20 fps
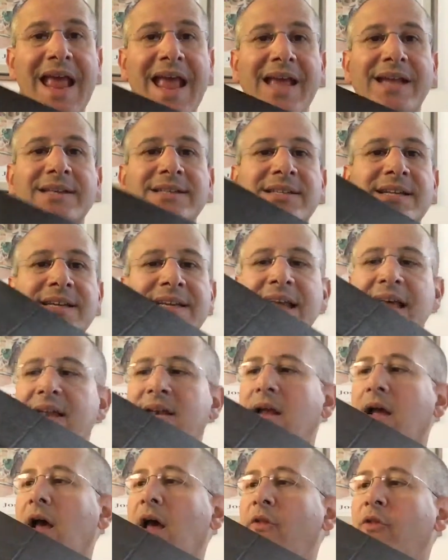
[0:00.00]
and to
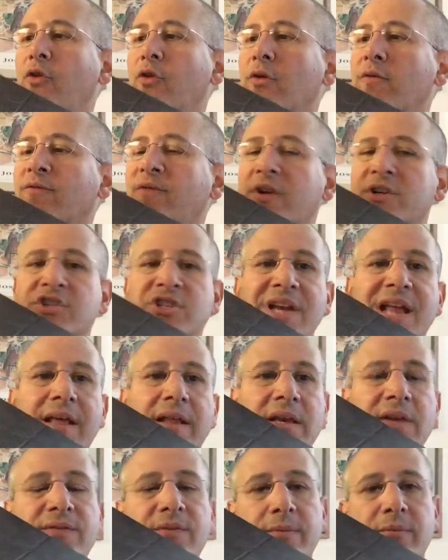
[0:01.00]
get other
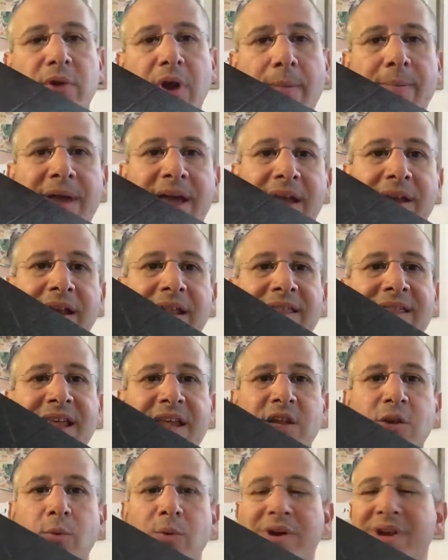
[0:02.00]
functionality from your iPad
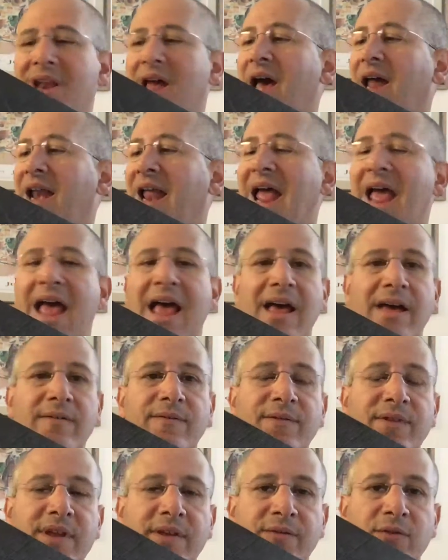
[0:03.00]
that you would not
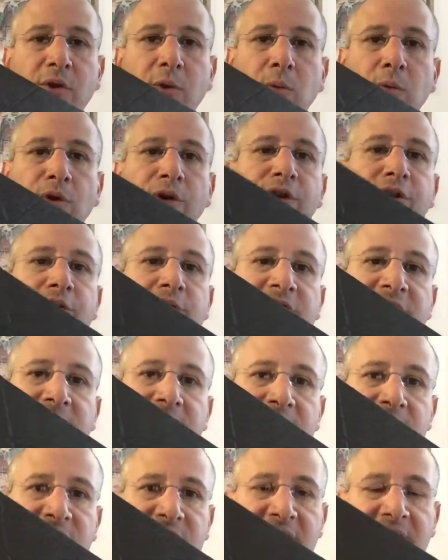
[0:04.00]
have if you weren't
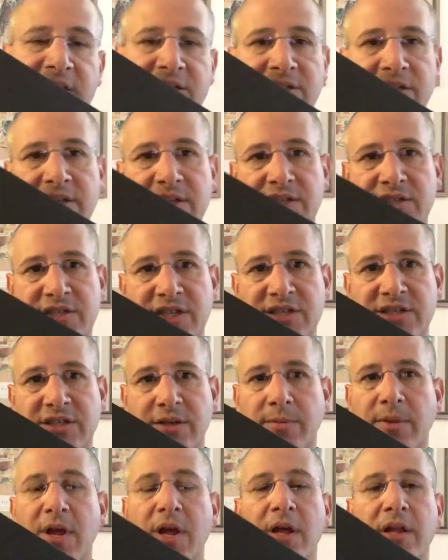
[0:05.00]
using this case in the
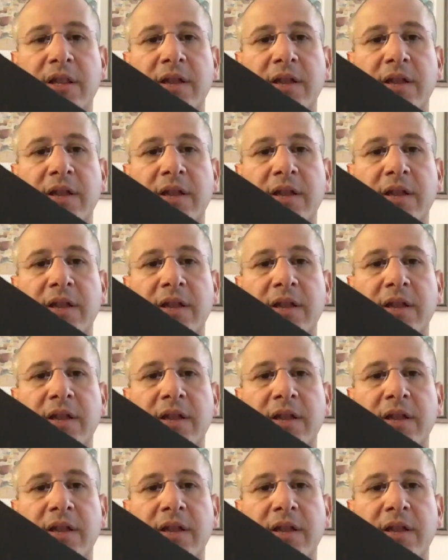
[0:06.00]
system.